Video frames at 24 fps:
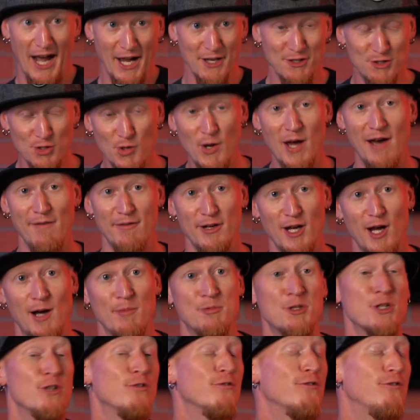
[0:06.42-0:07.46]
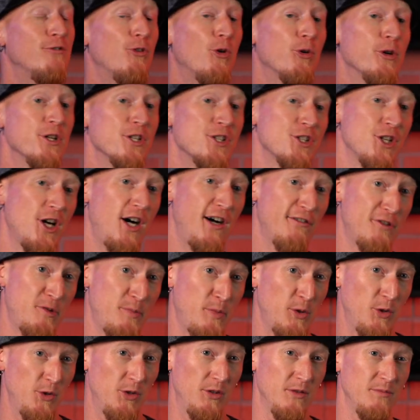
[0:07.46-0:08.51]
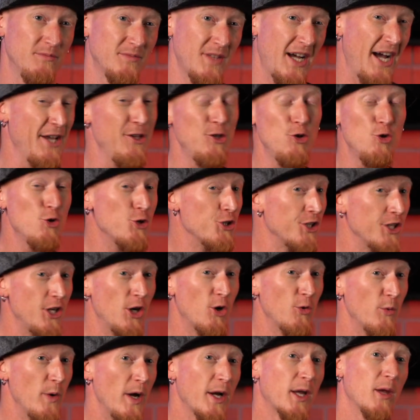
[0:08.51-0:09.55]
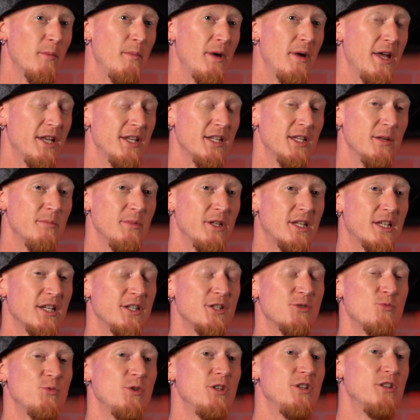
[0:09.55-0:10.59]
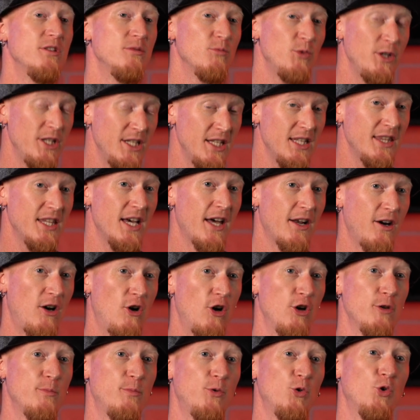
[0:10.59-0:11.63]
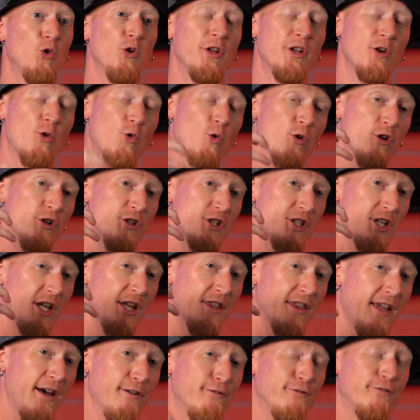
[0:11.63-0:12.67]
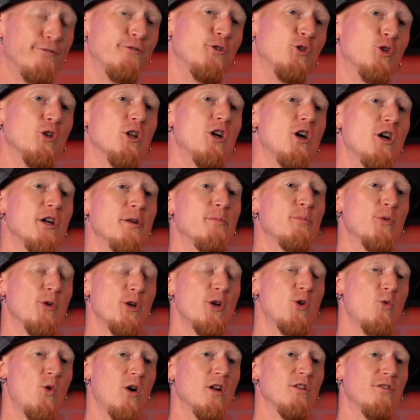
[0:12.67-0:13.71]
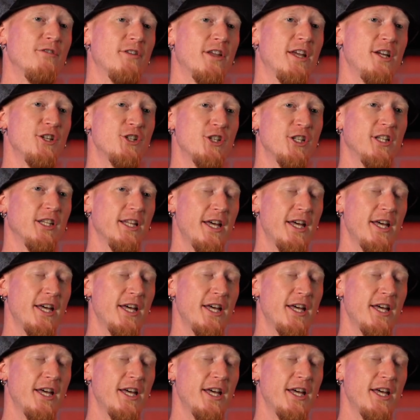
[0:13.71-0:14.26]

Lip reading: I do have an option for a soft pull. I usually don't recommend it because we need that hard pull in order to get that full-on pre-qualification